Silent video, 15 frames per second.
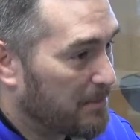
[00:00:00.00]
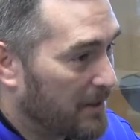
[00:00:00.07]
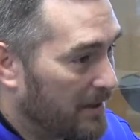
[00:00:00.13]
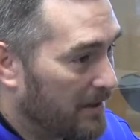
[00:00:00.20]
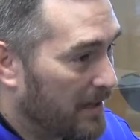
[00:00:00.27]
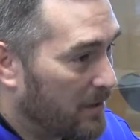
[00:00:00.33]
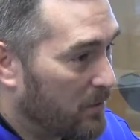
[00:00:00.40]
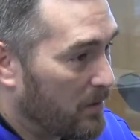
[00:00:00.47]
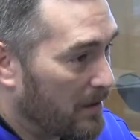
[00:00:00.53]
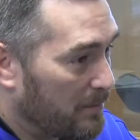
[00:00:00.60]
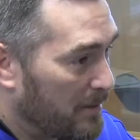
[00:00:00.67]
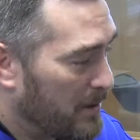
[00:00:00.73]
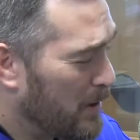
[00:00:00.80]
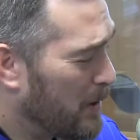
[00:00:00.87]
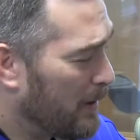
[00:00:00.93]
I'm going to like what
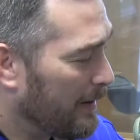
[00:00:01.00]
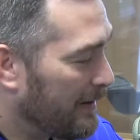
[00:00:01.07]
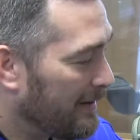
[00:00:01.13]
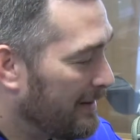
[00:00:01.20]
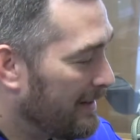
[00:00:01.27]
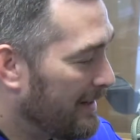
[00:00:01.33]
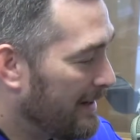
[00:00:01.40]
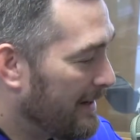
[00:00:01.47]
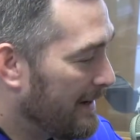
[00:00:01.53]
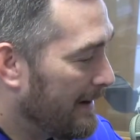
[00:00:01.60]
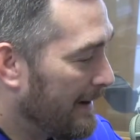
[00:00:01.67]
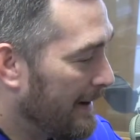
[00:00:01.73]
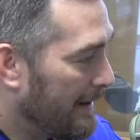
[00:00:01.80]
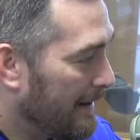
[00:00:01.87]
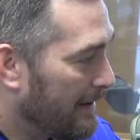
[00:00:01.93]
I'm doing.
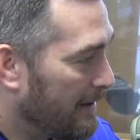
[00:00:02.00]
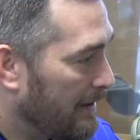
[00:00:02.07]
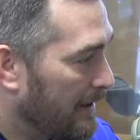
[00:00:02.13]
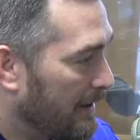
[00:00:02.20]
And